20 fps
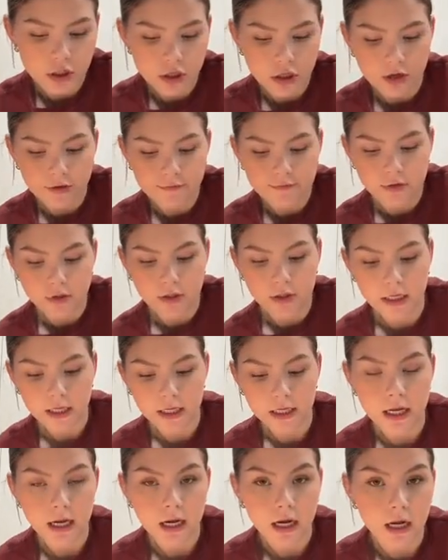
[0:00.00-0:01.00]
off
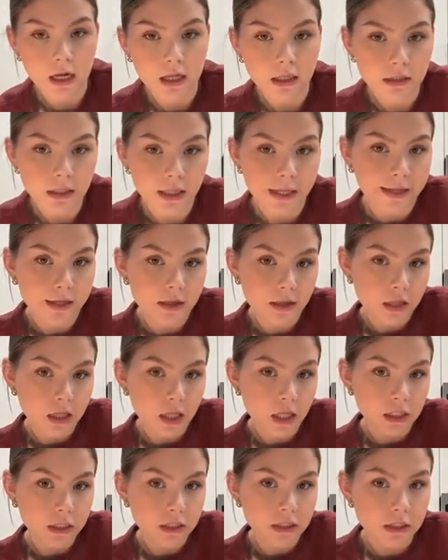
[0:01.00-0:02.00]
looking like
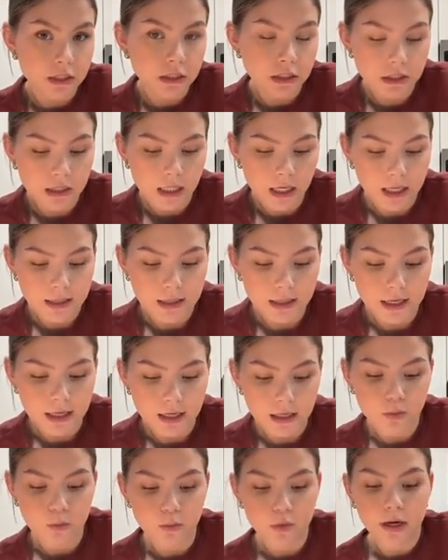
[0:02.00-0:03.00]
this, and
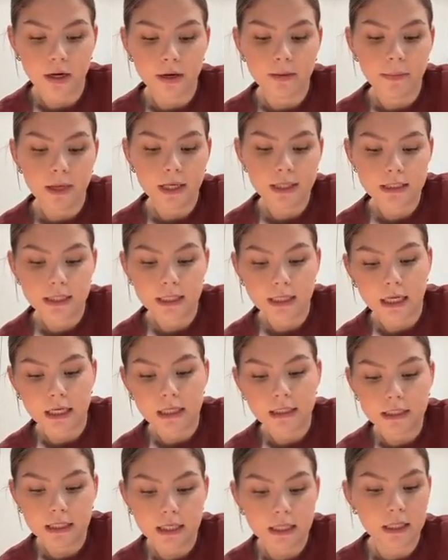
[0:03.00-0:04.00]
then we're gonna mix it
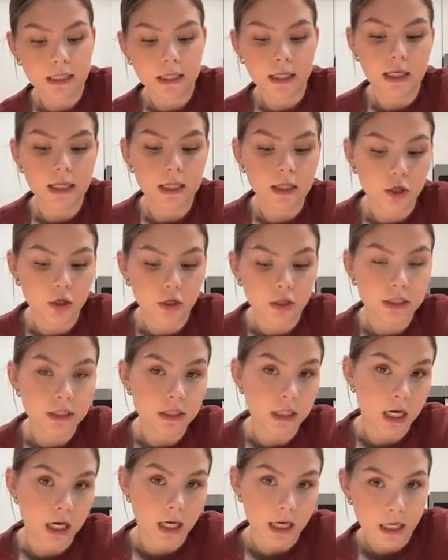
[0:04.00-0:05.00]
until it
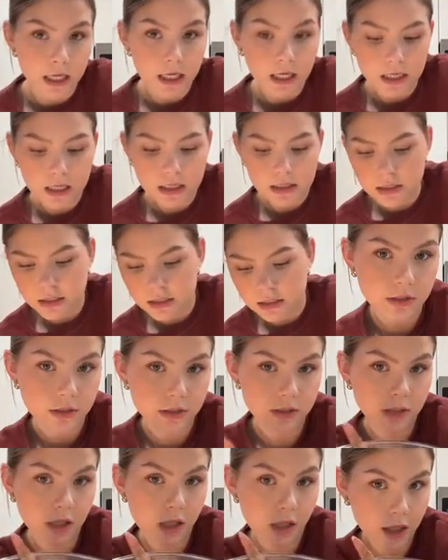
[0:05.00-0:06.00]
looks like
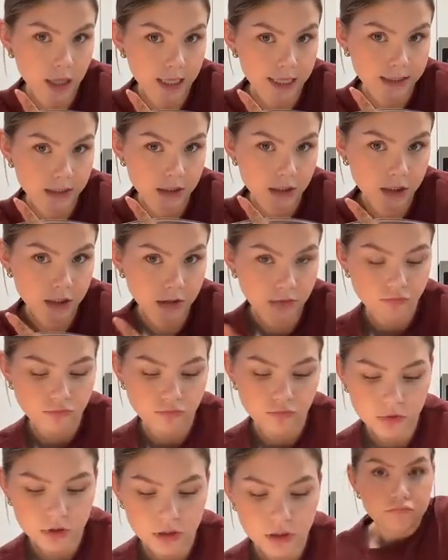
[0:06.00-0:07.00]
this.
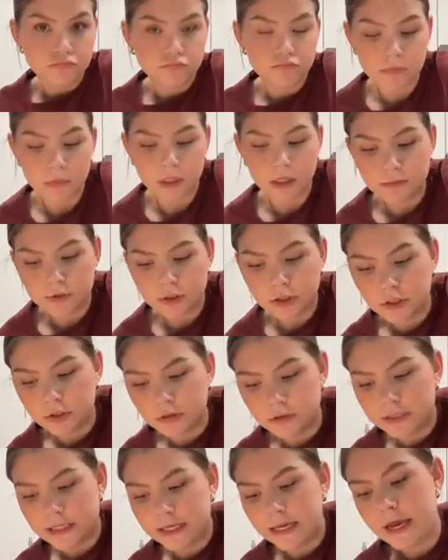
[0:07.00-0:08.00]
I'm just
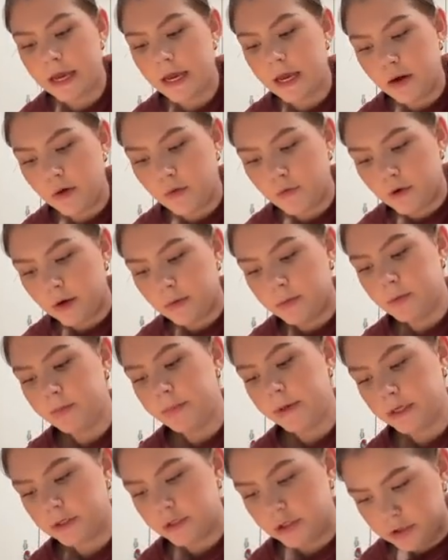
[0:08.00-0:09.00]
using a rubber
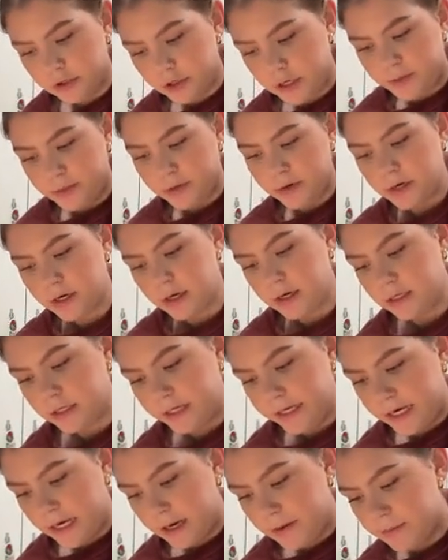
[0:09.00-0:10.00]
bench scraper to
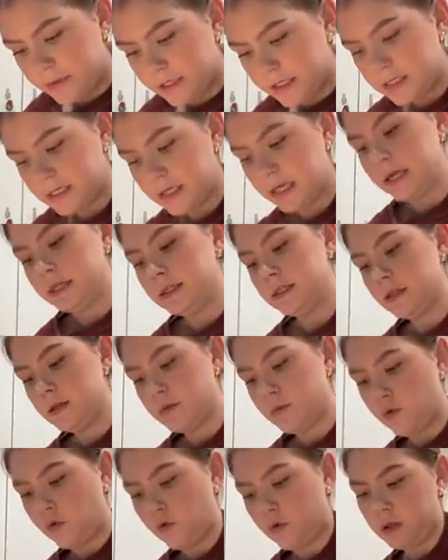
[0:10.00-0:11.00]
clean up the sides of the
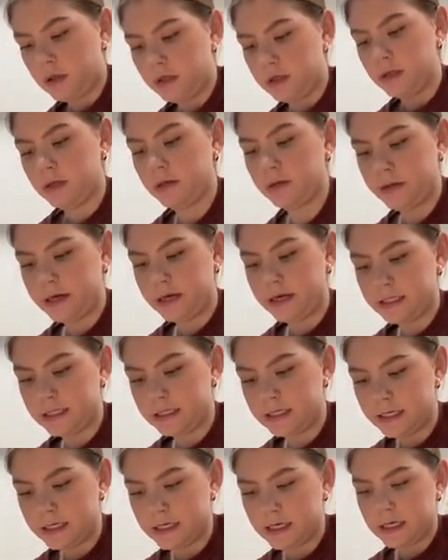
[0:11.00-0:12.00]
bowl a little bit.
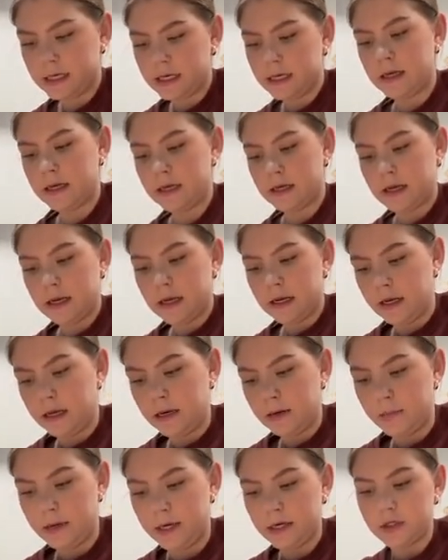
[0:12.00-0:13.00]

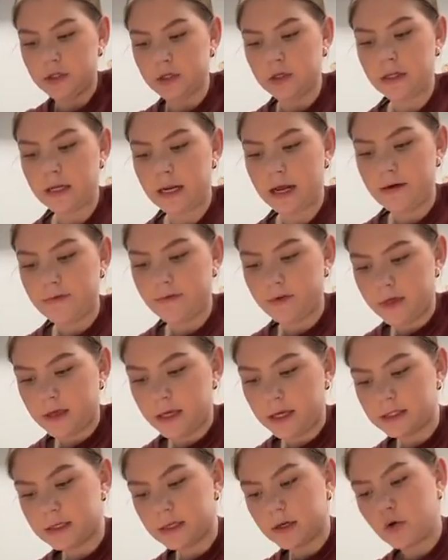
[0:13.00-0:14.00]
Make sure that
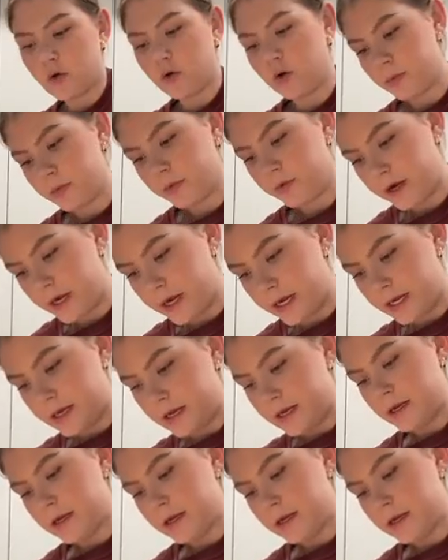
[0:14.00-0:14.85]
everything's incorporated.